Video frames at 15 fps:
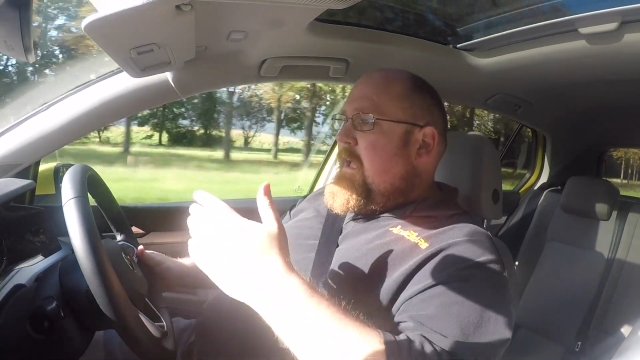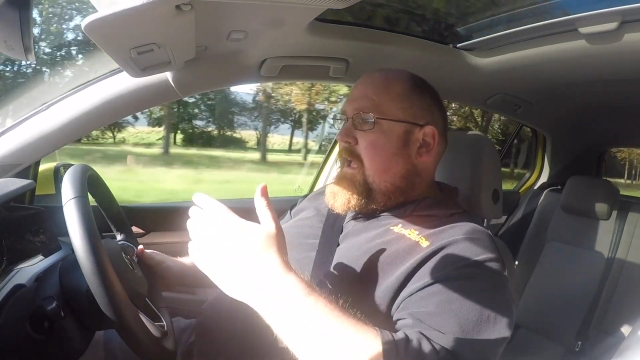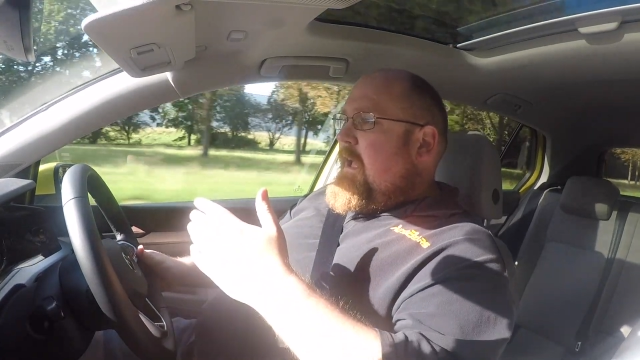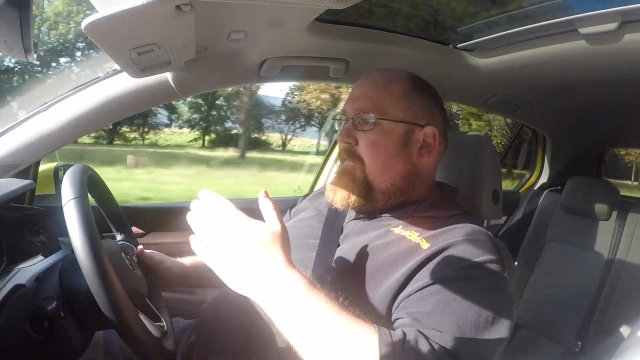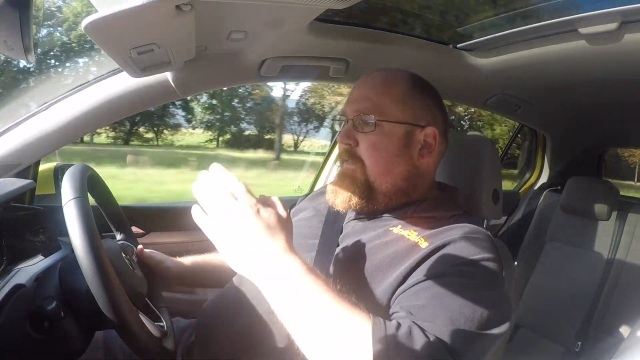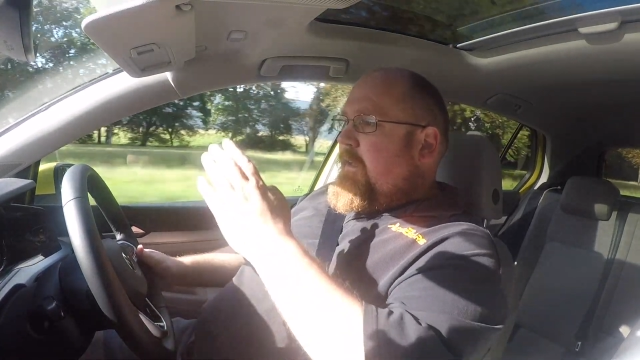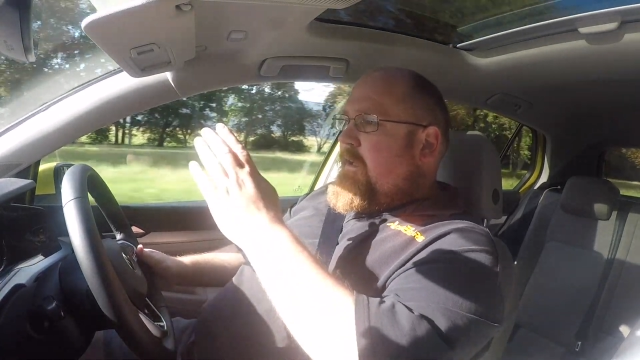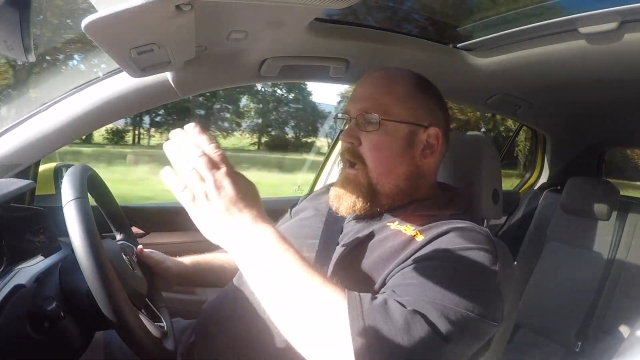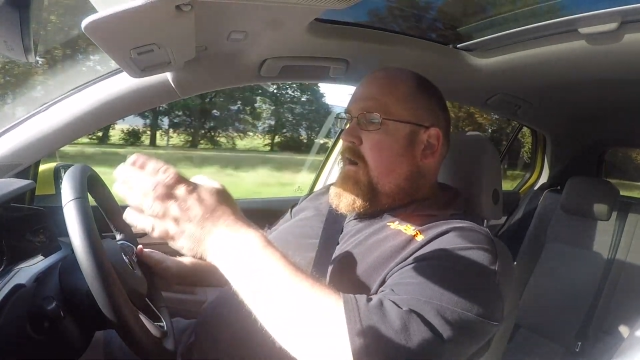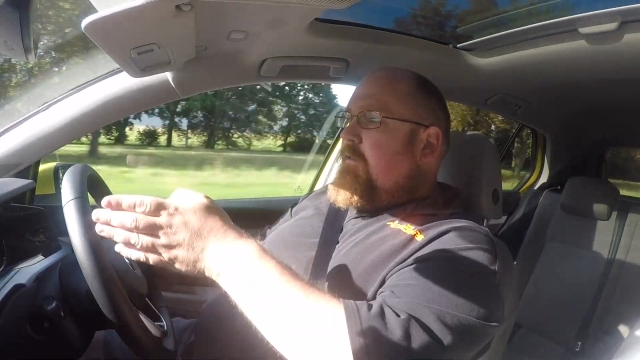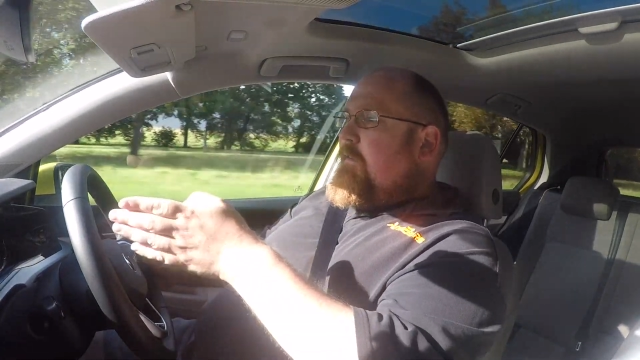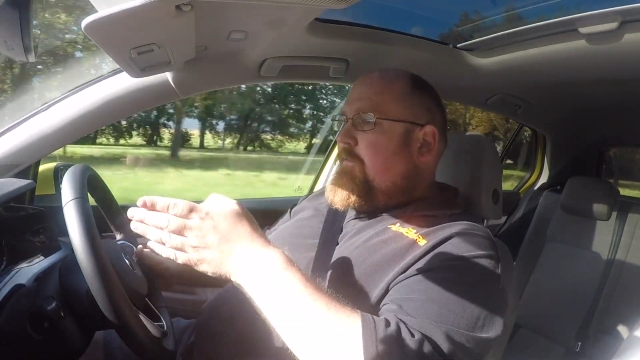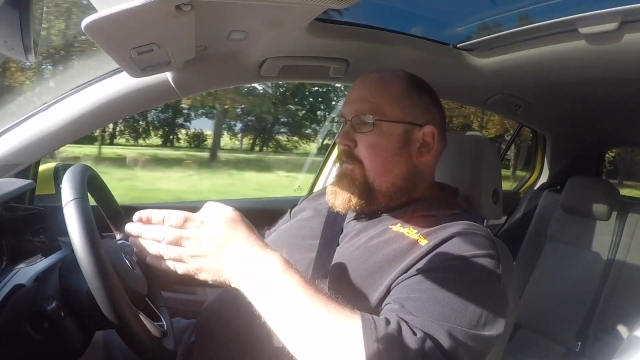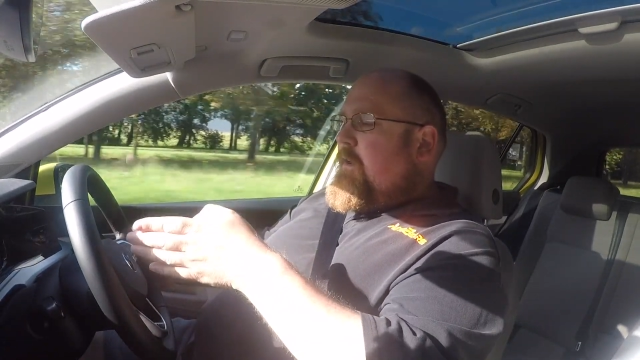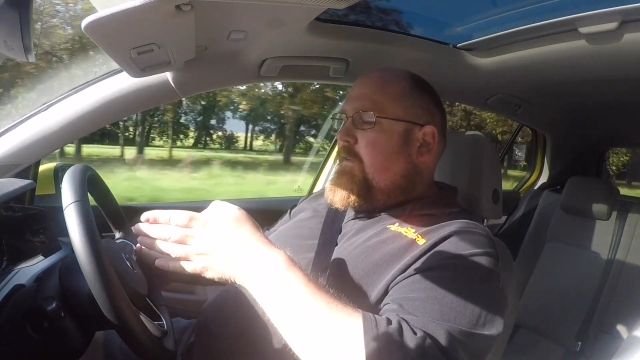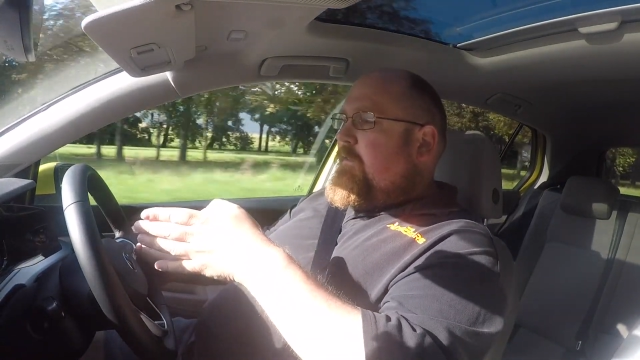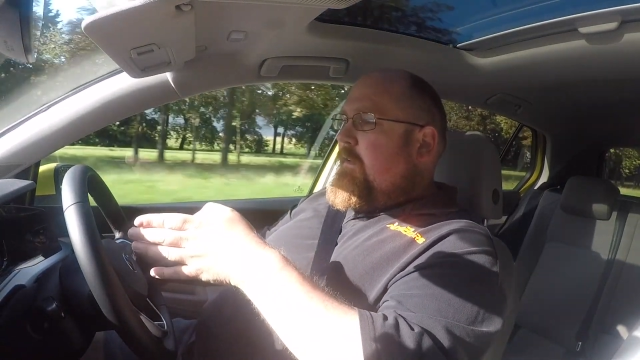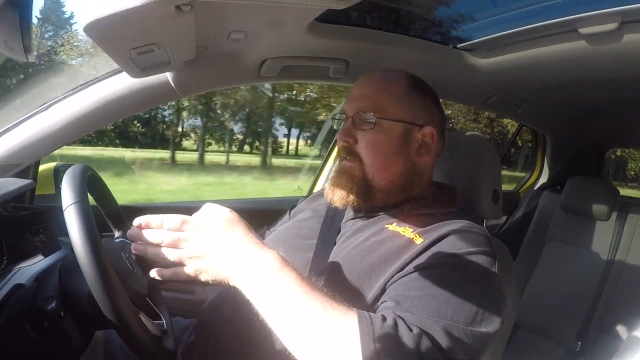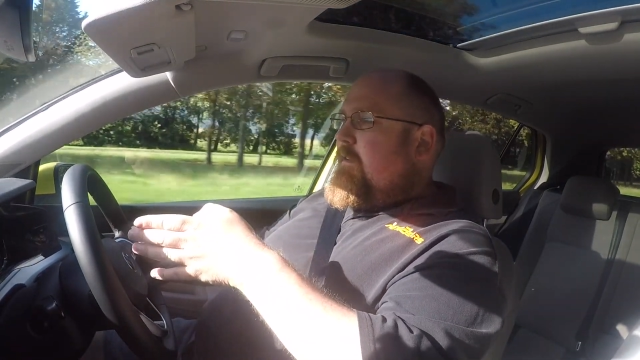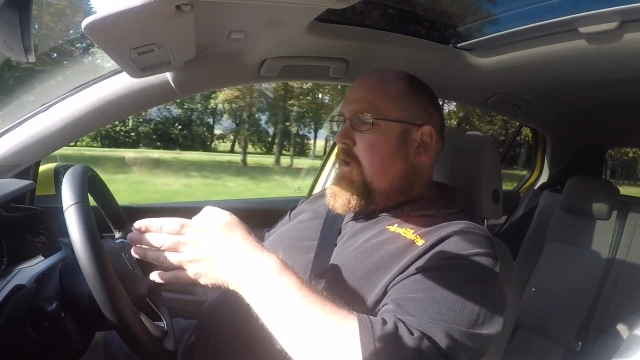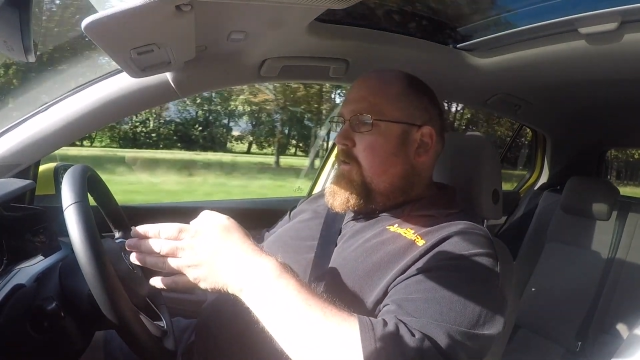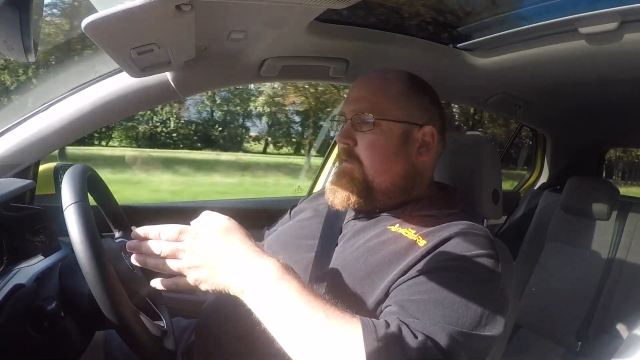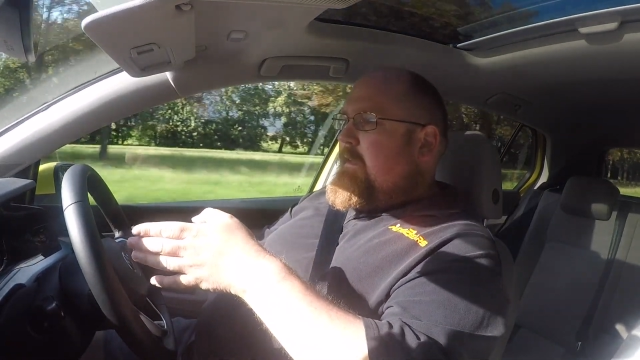if the car in front of you slows